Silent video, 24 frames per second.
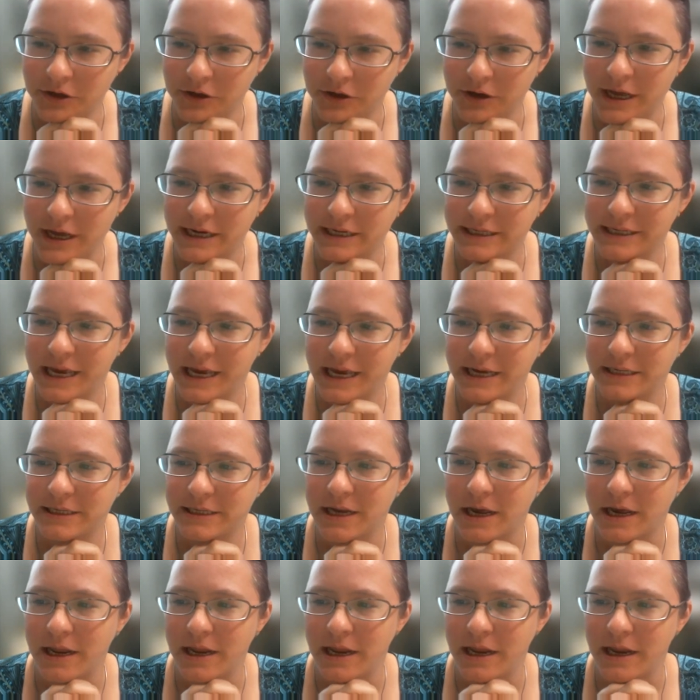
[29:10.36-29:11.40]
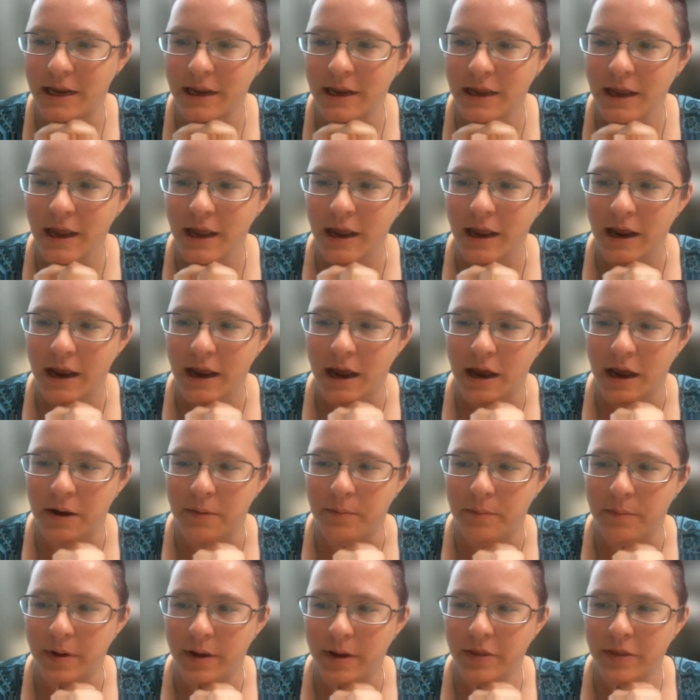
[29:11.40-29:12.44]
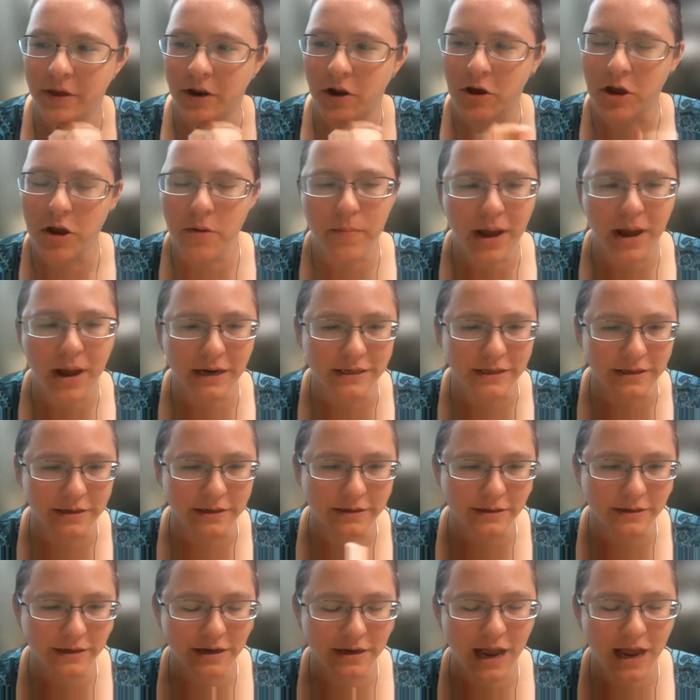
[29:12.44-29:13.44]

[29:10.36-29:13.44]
next case study, and then I'll come back to